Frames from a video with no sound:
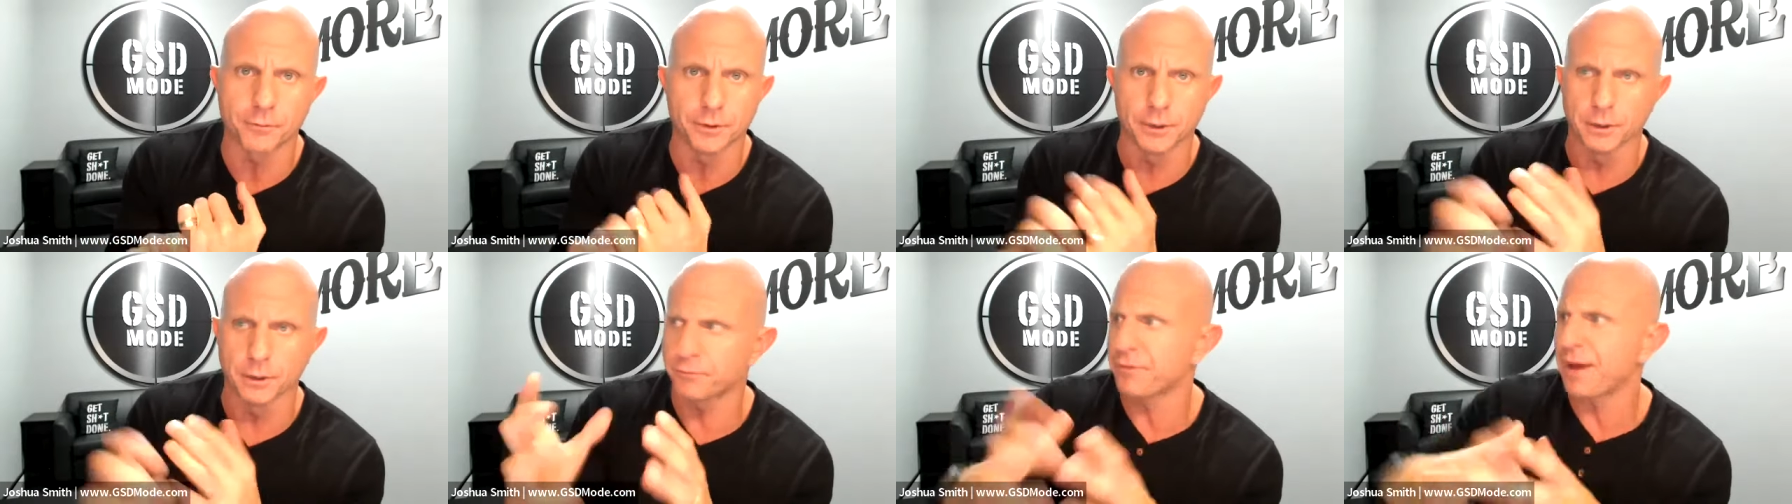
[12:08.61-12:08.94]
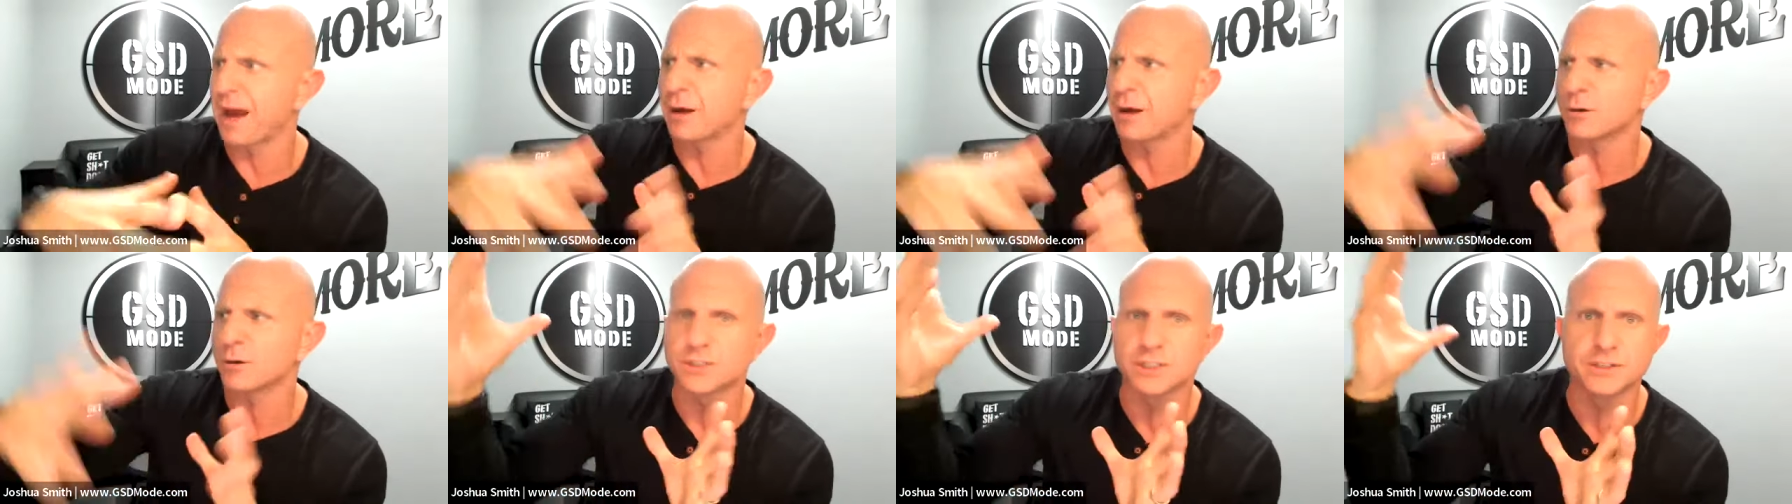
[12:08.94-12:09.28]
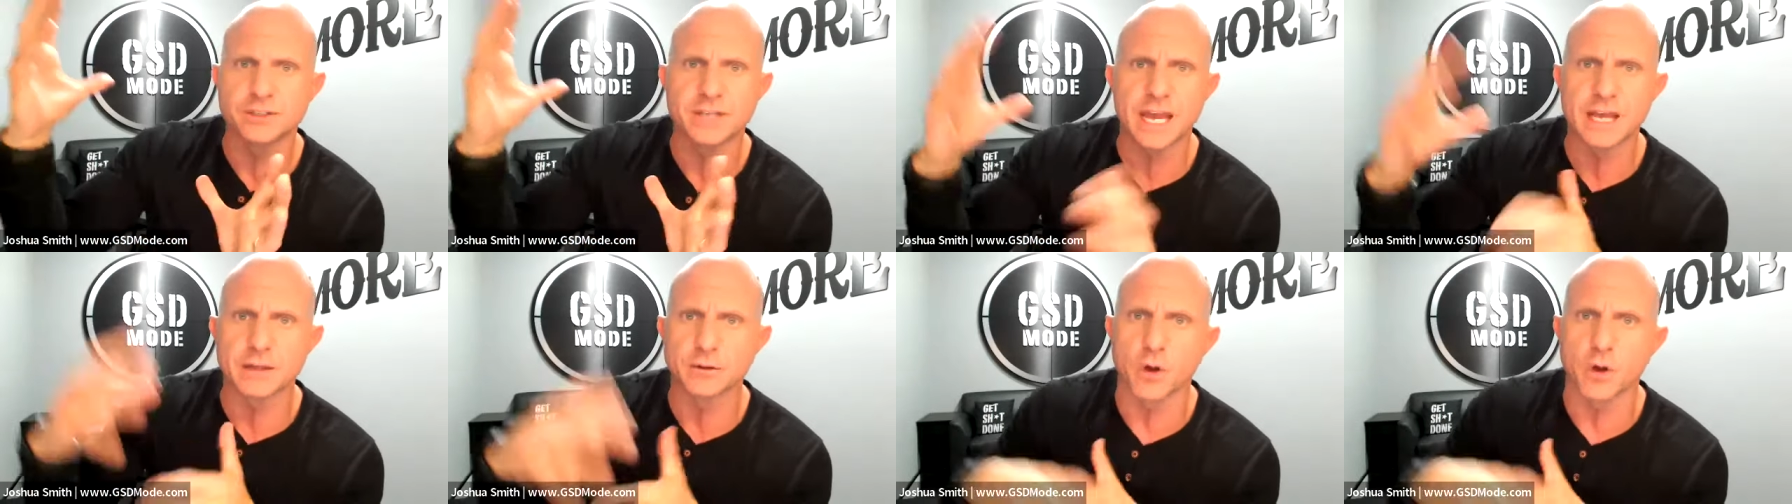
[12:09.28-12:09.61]
you know
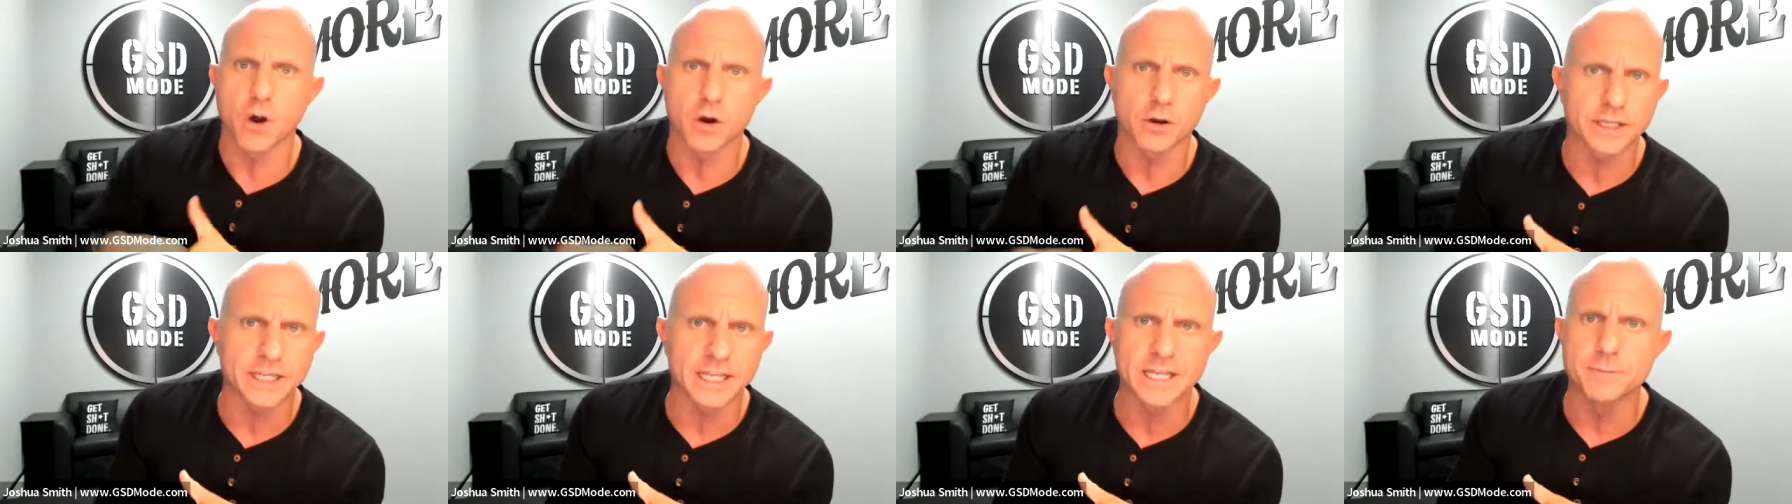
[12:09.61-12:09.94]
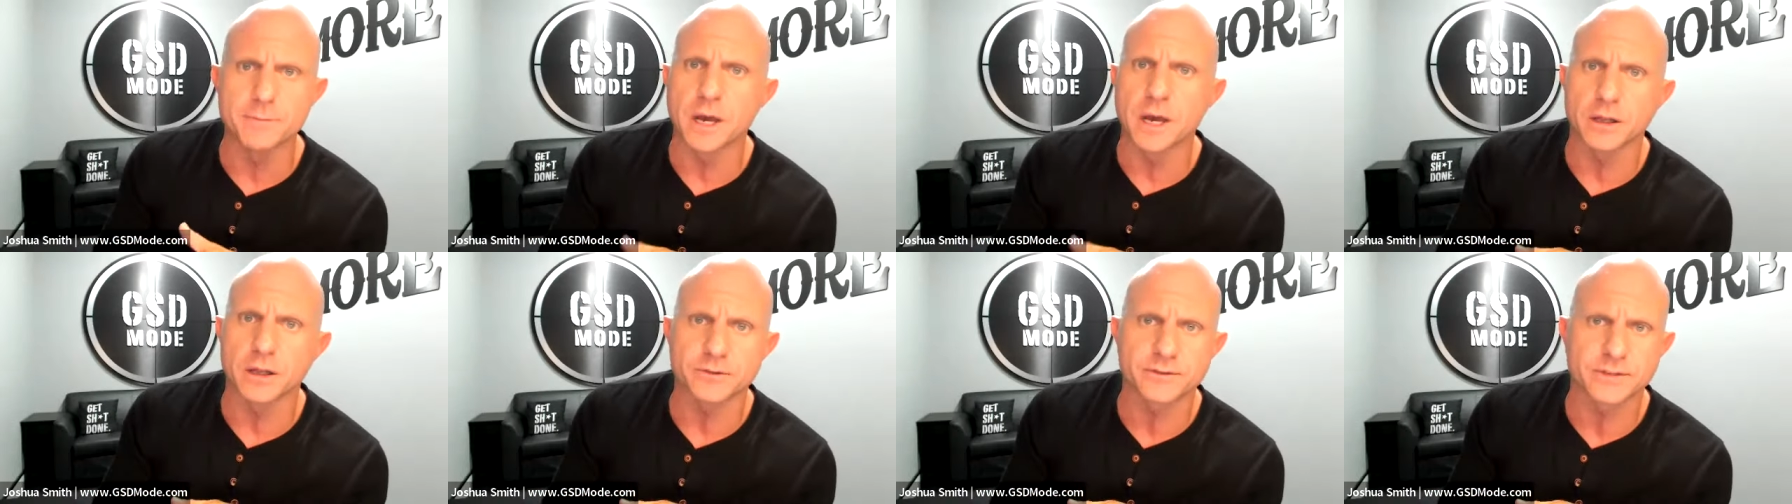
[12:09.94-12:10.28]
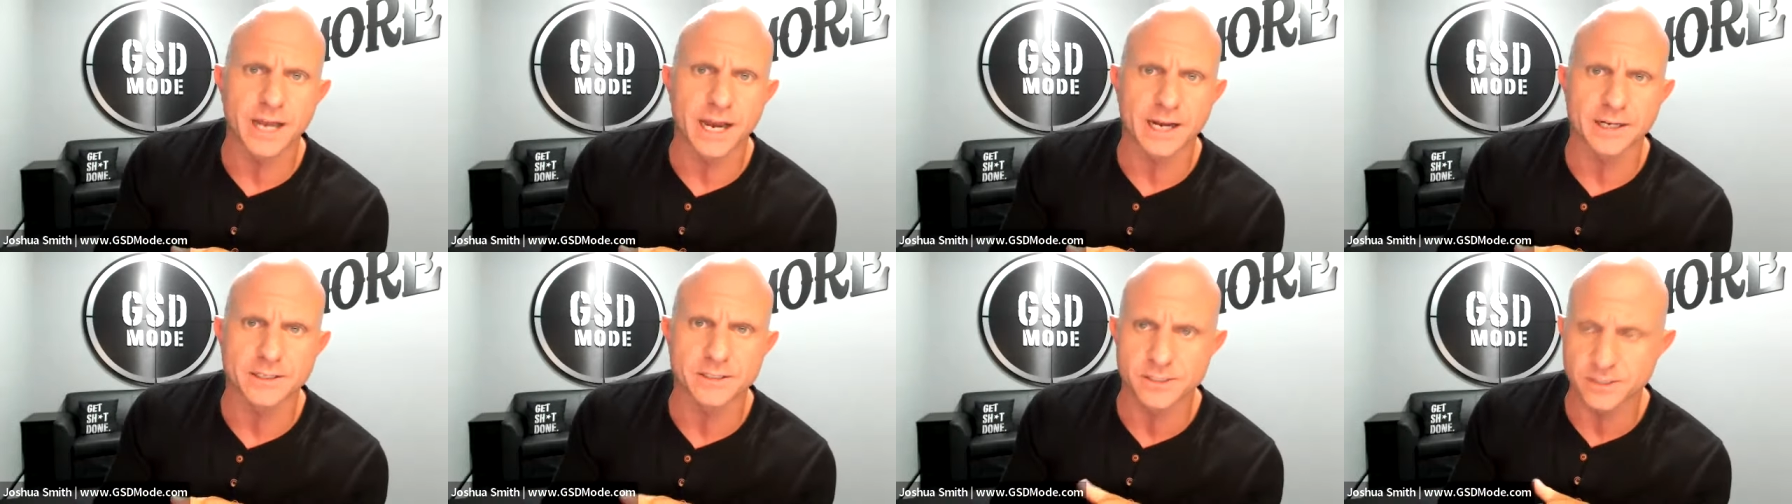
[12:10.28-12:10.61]
thousand day long email
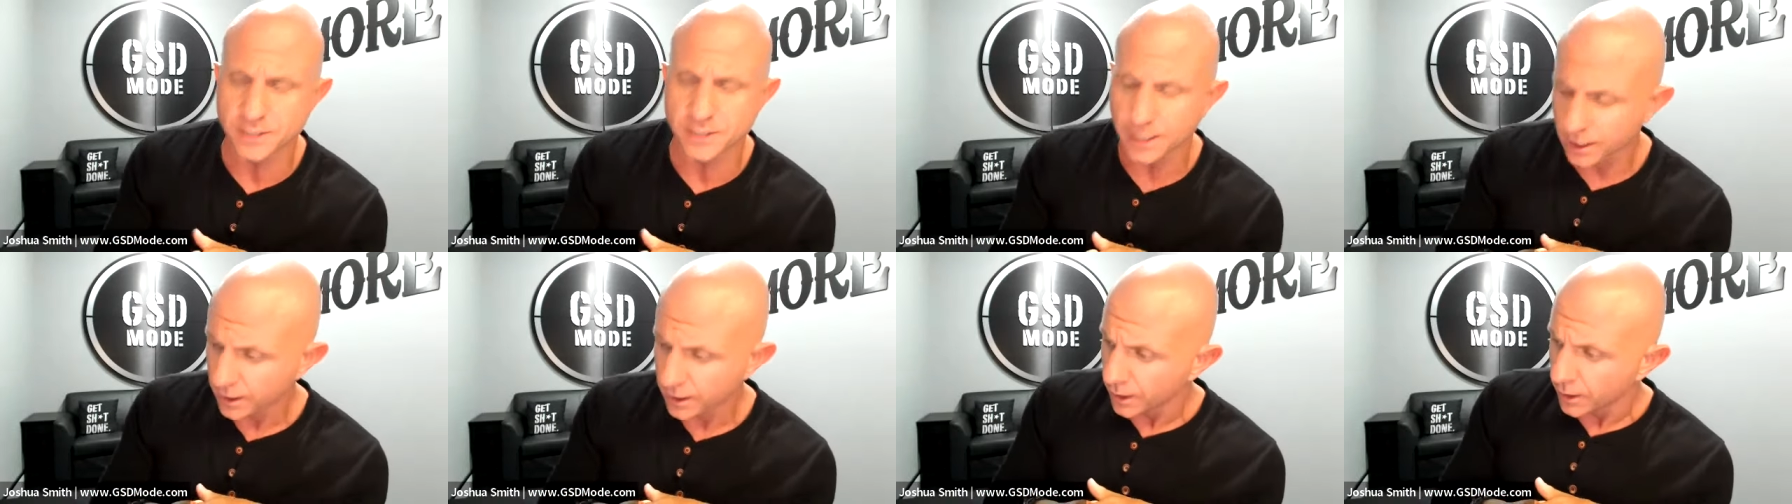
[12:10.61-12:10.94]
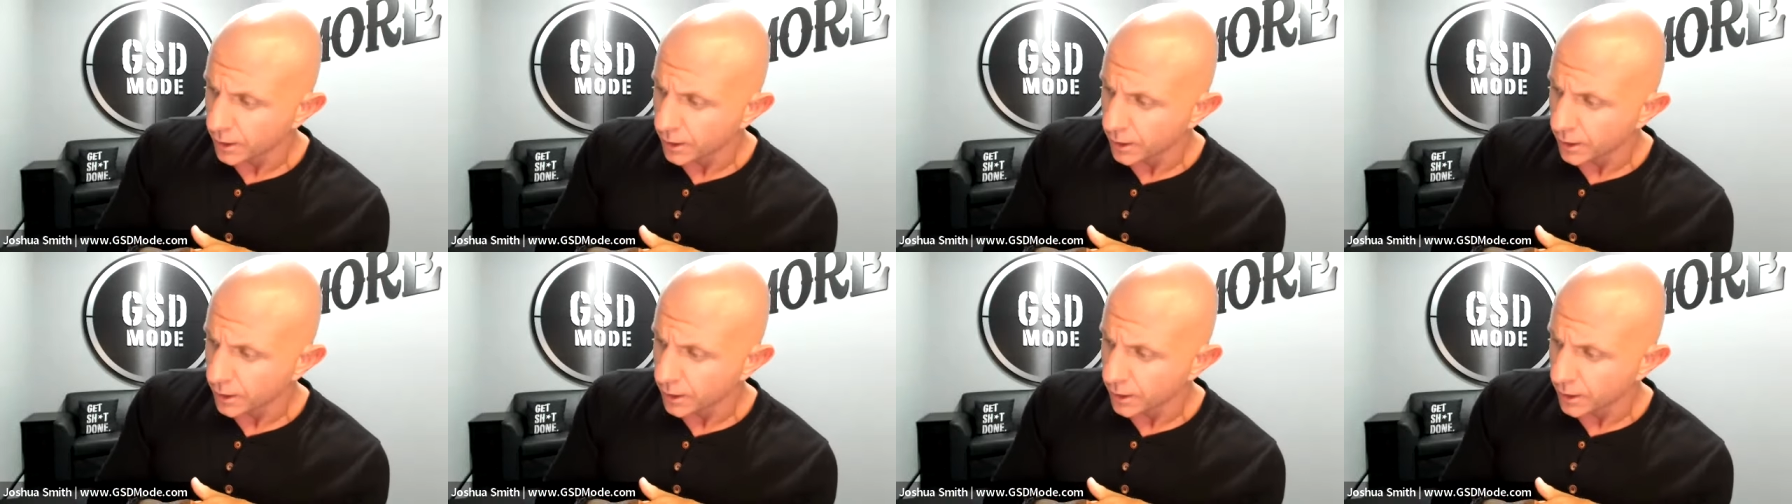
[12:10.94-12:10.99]
text